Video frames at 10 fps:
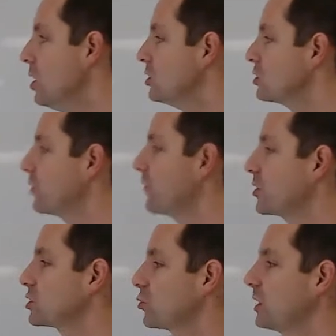So the
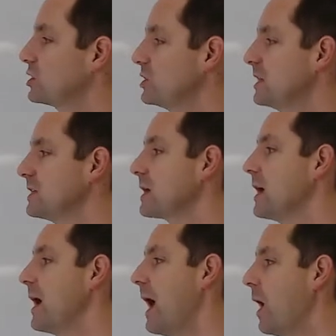first question is,
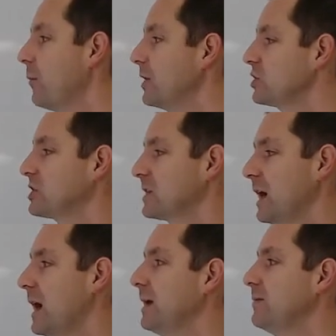how much
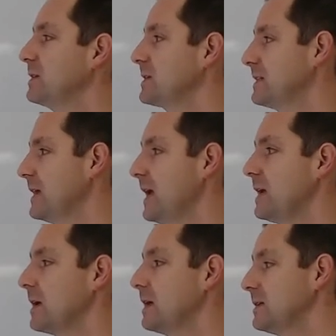time does it
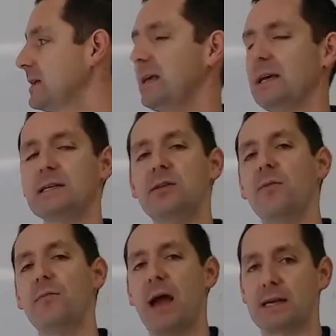take to get to the
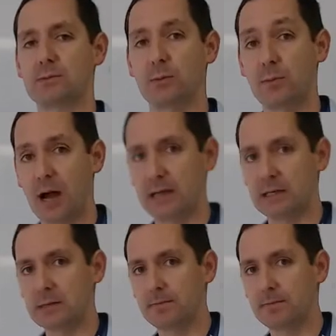maximum height?